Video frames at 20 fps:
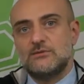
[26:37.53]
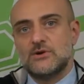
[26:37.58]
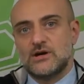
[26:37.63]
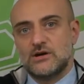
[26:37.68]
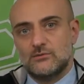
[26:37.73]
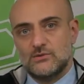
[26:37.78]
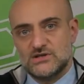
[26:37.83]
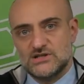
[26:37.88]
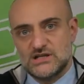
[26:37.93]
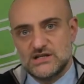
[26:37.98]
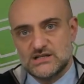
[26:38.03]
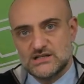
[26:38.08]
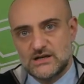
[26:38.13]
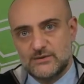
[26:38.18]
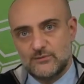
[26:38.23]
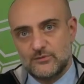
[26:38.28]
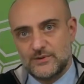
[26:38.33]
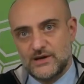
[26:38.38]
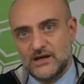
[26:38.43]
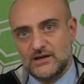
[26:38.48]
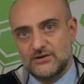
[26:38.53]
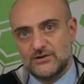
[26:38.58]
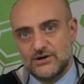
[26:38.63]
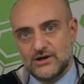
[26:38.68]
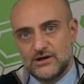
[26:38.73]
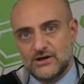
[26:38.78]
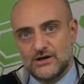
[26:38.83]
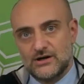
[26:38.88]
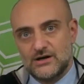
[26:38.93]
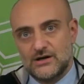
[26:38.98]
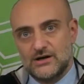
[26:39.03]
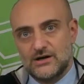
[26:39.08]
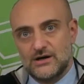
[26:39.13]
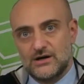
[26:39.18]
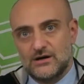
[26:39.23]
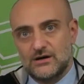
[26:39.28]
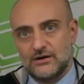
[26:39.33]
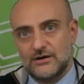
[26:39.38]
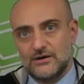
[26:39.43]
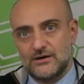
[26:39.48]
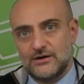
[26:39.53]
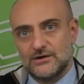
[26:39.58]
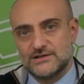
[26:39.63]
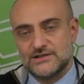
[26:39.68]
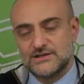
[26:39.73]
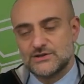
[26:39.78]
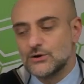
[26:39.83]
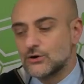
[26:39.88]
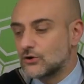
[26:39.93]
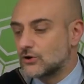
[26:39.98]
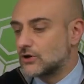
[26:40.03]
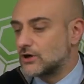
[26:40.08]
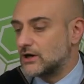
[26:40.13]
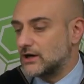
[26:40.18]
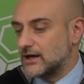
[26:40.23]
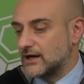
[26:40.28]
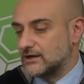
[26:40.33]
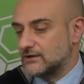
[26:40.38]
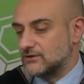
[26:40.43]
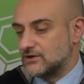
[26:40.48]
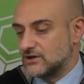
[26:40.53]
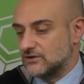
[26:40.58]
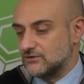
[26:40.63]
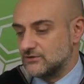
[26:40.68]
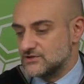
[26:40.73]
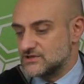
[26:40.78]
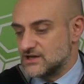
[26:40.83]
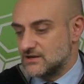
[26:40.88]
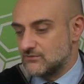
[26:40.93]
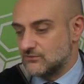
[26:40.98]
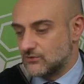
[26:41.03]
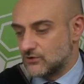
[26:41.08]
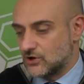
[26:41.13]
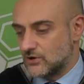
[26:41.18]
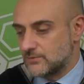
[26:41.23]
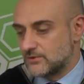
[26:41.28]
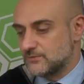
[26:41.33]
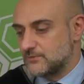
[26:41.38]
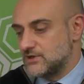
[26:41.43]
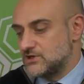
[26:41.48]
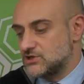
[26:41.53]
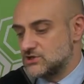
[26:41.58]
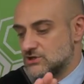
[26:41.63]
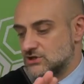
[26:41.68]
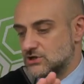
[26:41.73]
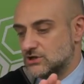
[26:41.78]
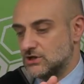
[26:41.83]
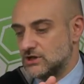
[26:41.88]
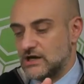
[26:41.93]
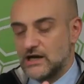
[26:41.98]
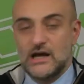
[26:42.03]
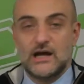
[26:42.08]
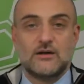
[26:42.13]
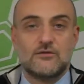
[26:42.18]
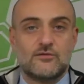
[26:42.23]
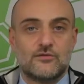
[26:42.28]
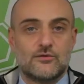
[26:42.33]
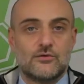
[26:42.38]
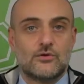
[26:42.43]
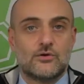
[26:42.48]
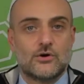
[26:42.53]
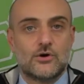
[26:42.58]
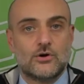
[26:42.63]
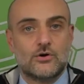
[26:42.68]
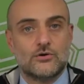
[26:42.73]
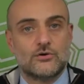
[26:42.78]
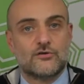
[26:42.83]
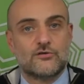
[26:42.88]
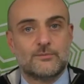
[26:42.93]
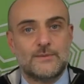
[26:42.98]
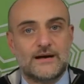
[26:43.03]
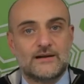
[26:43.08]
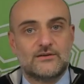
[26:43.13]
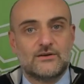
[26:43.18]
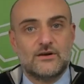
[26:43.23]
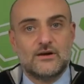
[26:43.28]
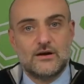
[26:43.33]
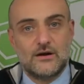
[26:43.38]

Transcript: You can wishlist Armored Brigade on our store, and you can do the same for Combat Mission and for Order of Battle,